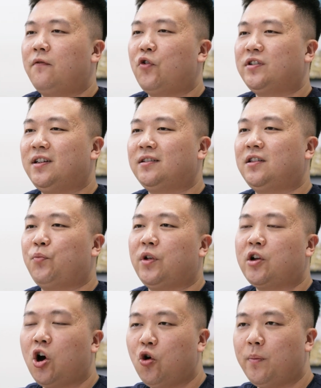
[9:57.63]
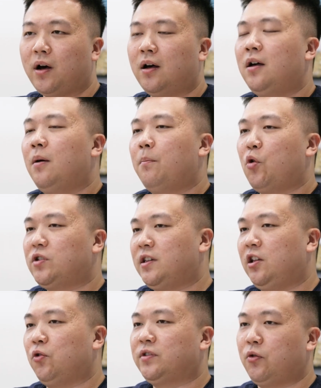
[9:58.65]
versus the Ricoma
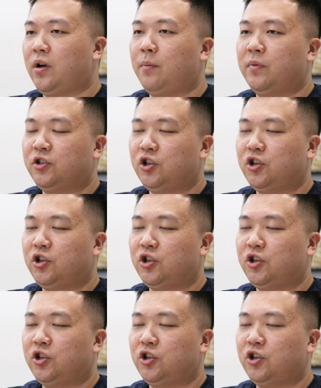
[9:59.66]
multi-needle single-head